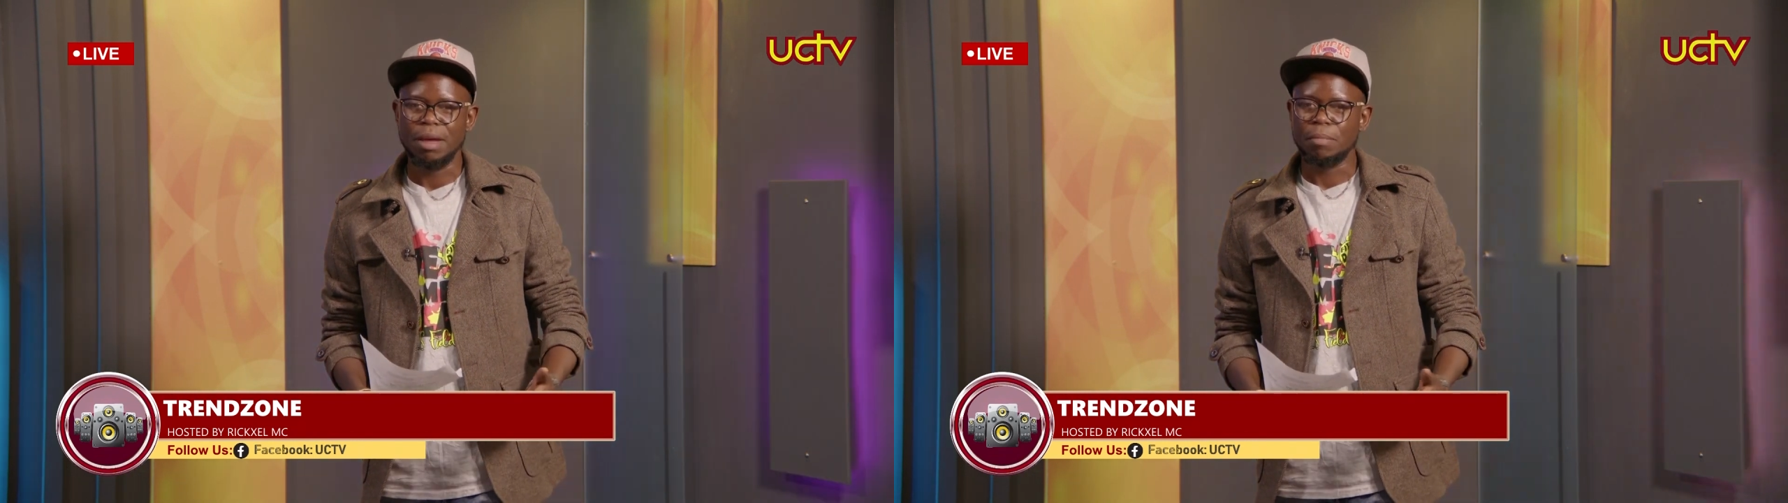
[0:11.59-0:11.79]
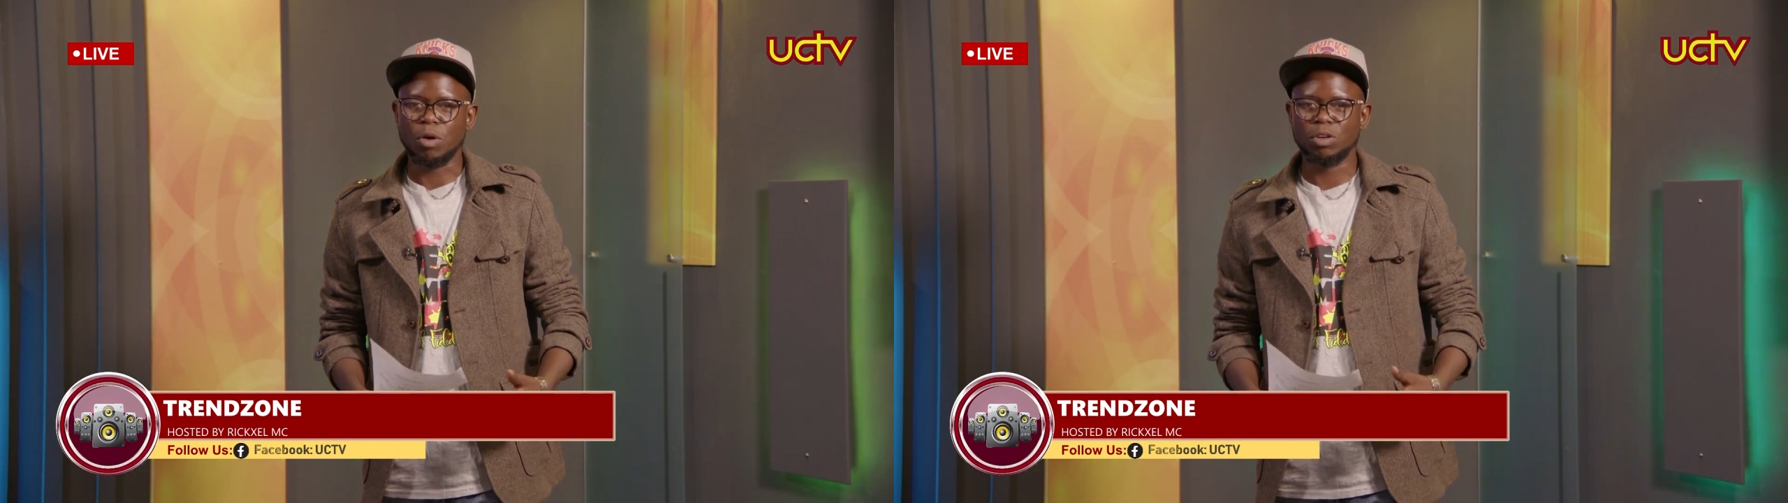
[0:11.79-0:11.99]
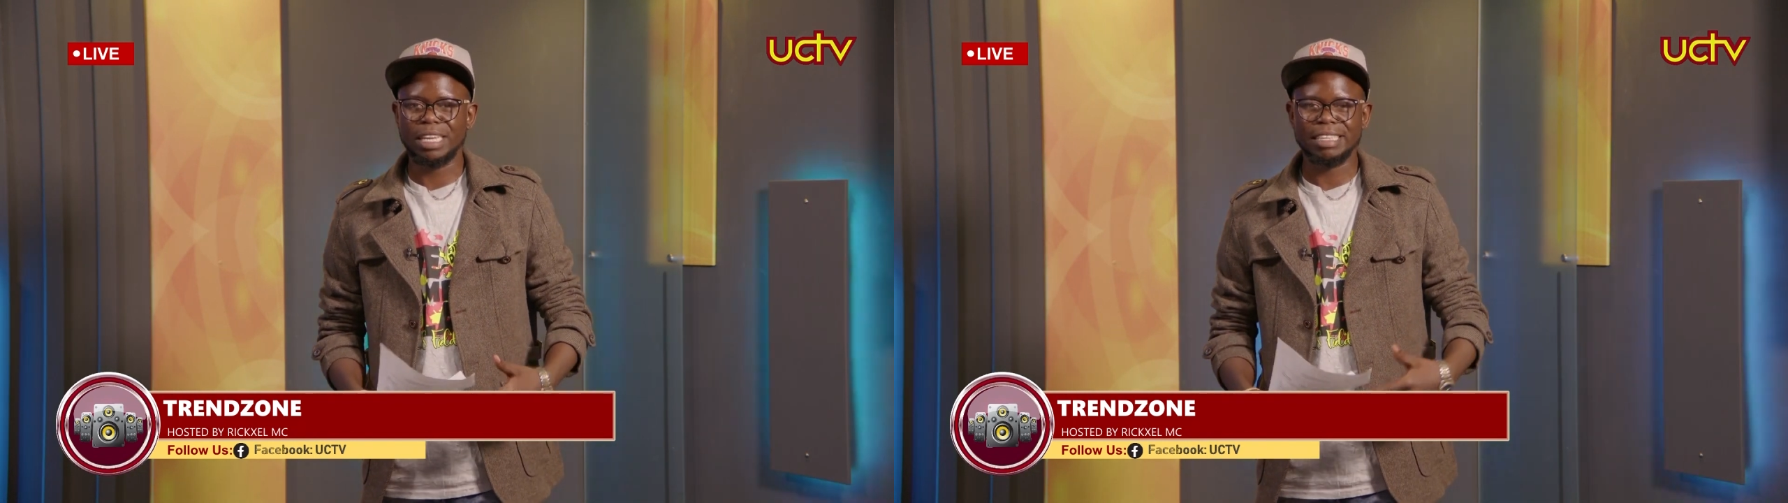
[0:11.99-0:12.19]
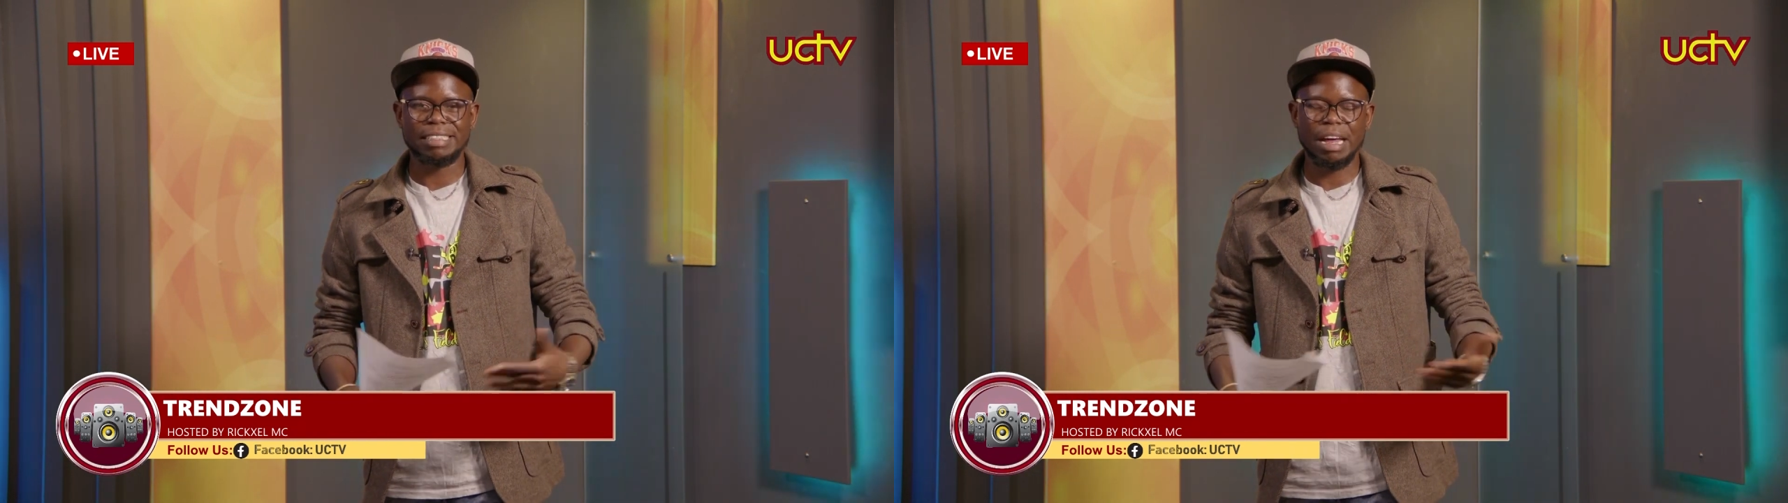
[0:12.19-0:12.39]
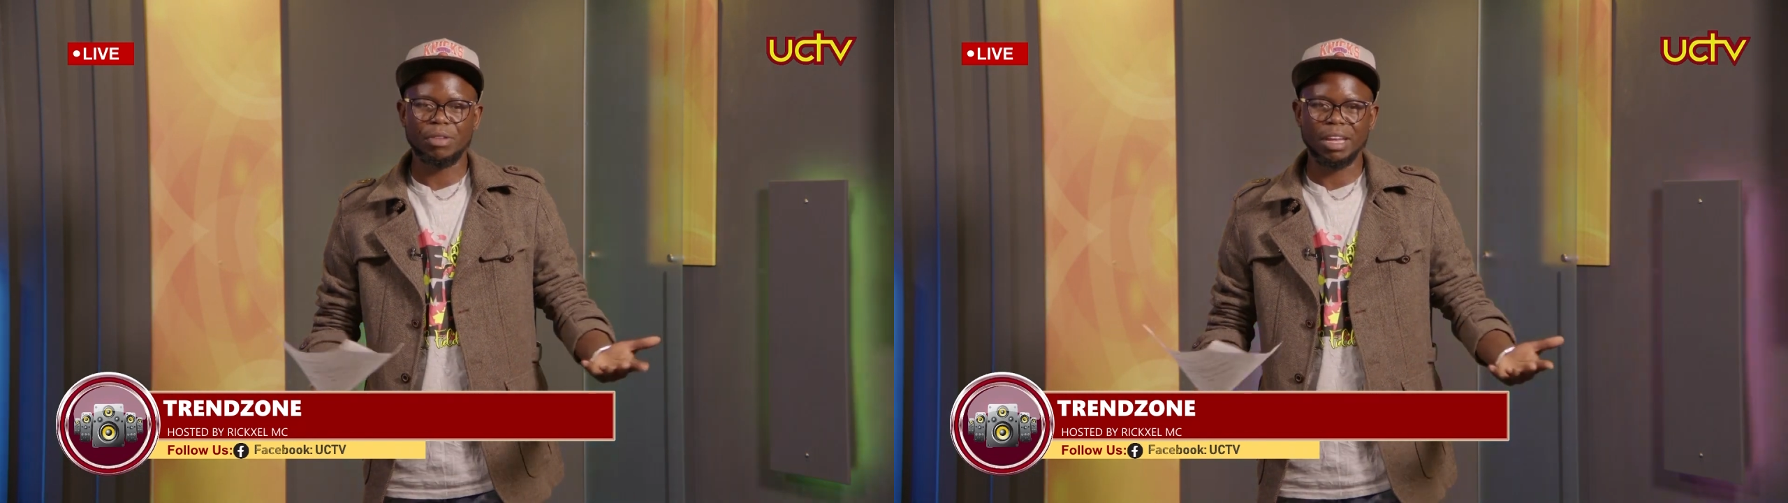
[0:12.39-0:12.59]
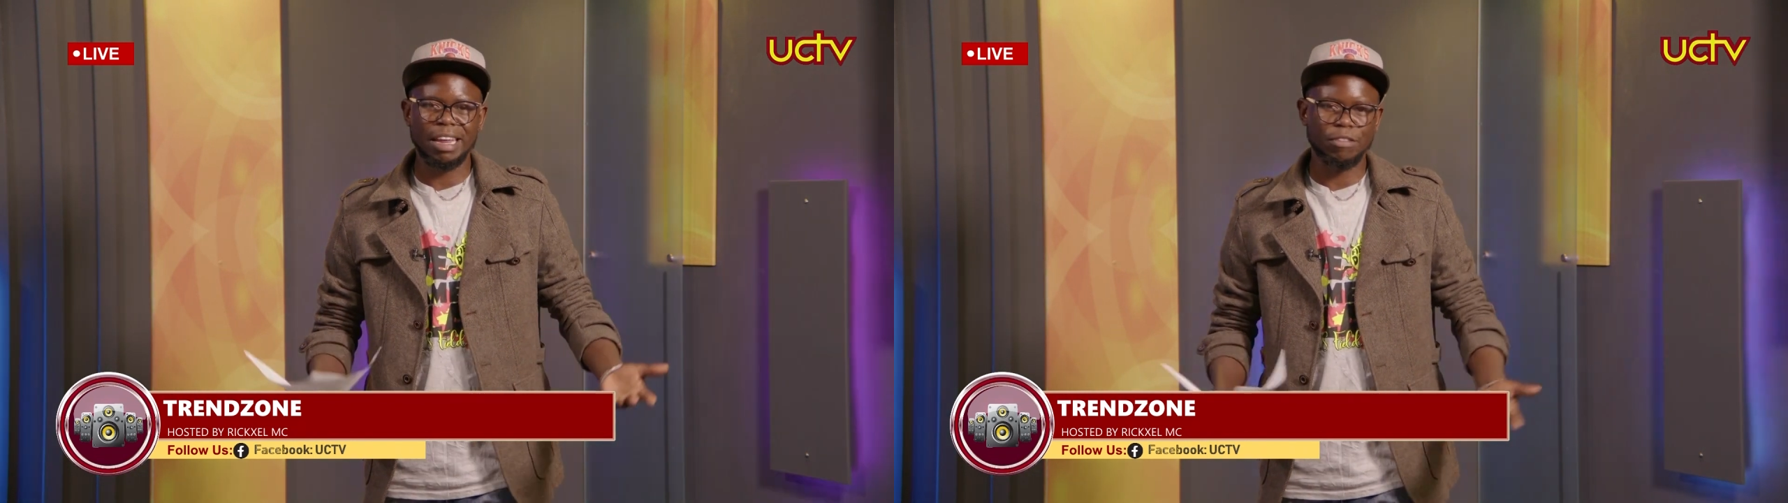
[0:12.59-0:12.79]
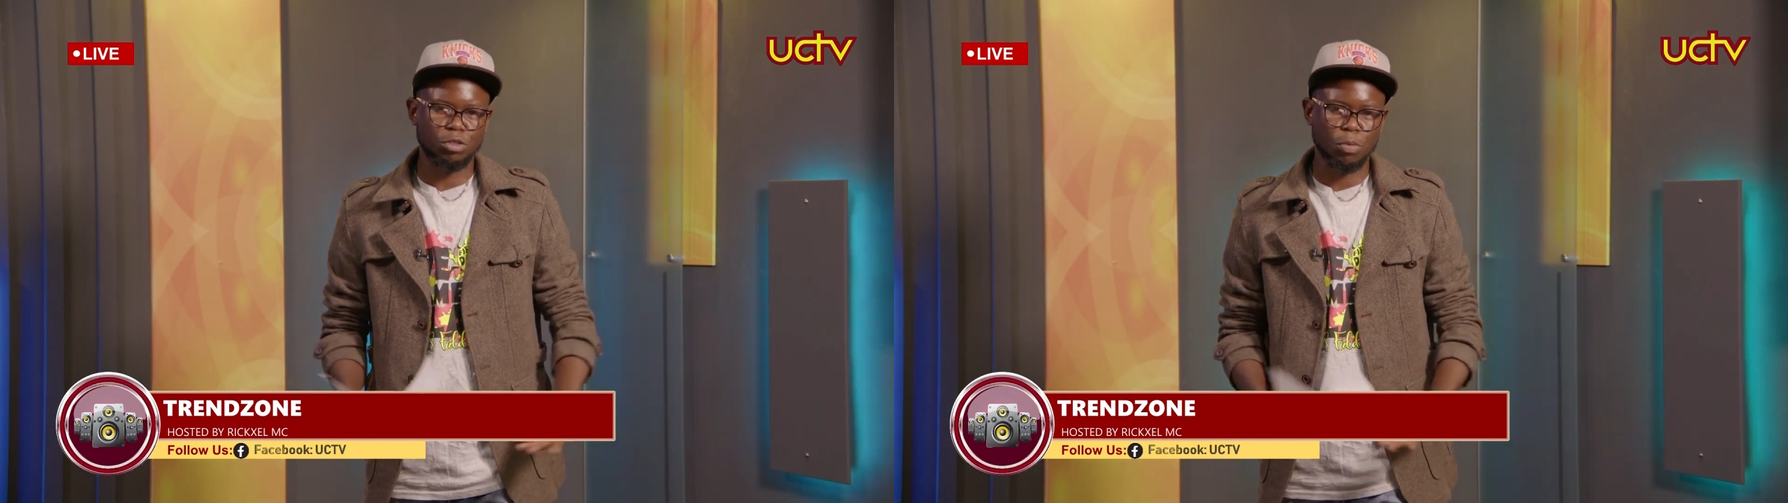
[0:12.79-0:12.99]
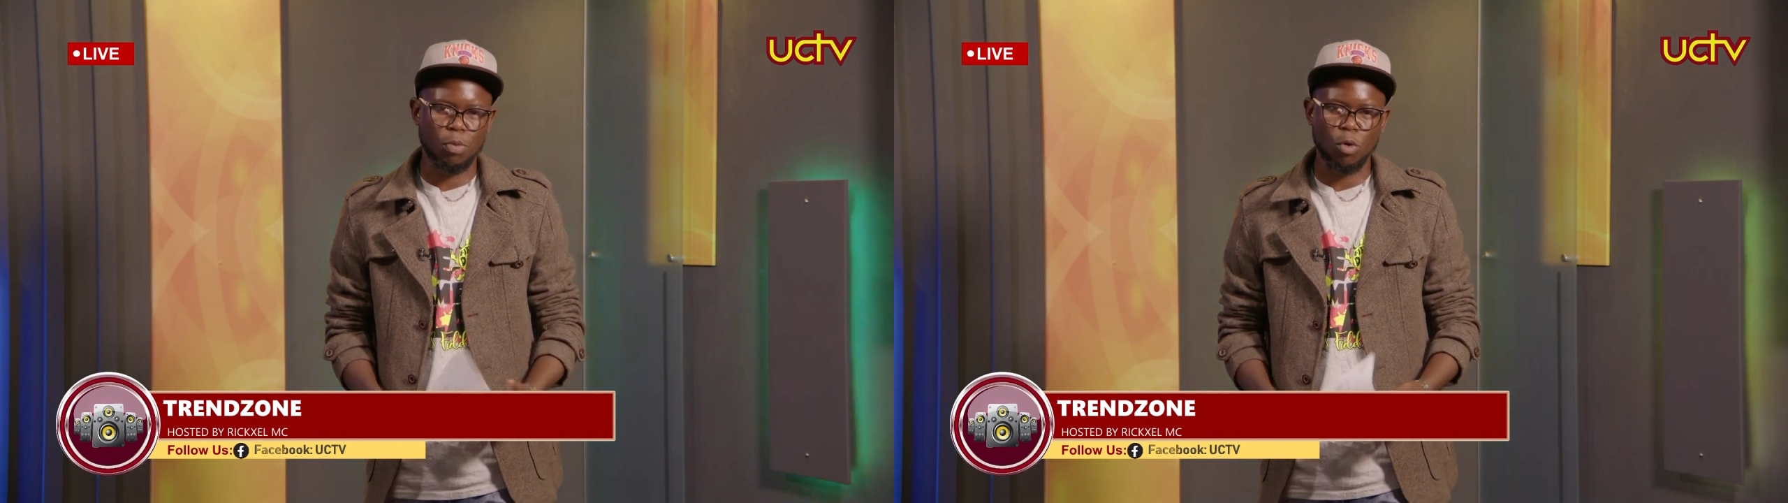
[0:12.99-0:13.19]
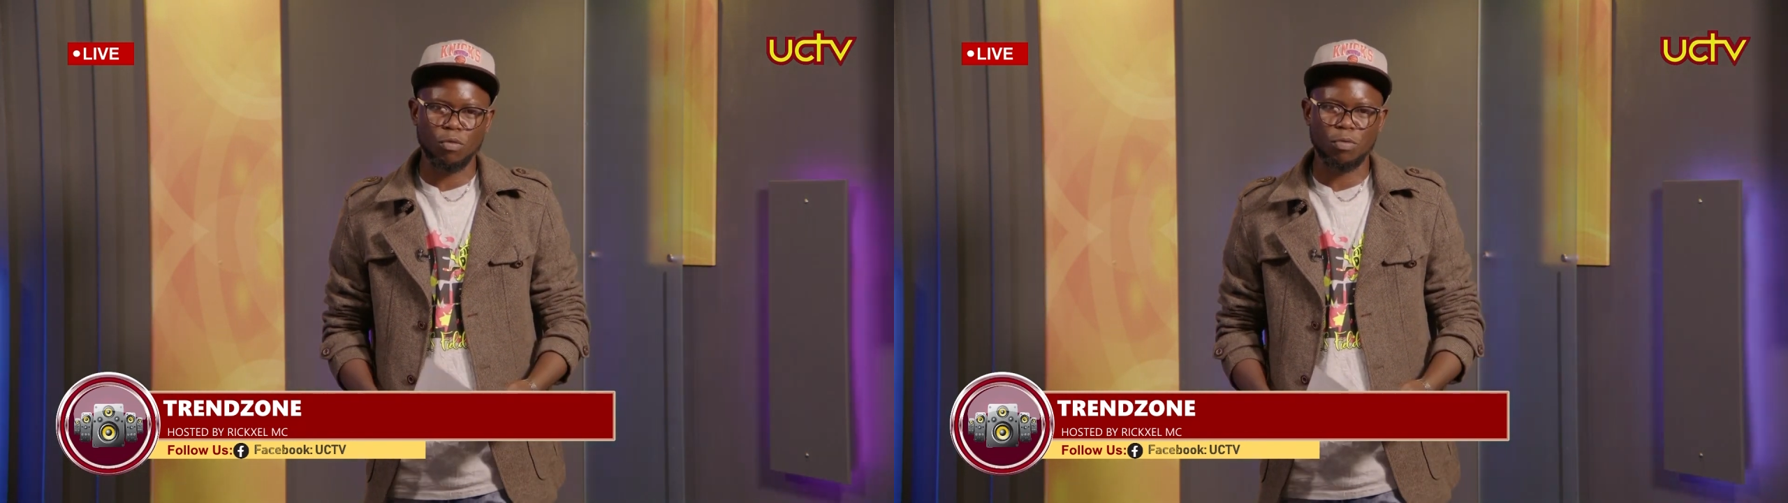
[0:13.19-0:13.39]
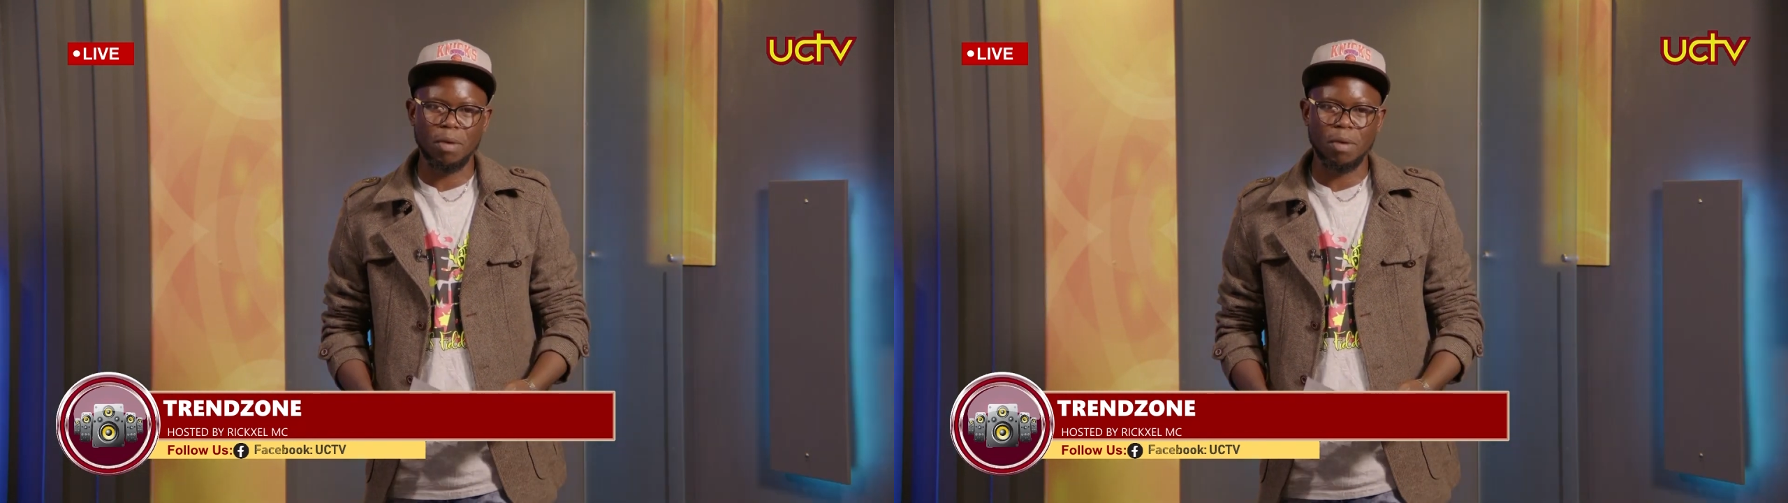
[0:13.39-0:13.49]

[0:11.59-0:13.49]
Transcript: because he has nothing left to prove.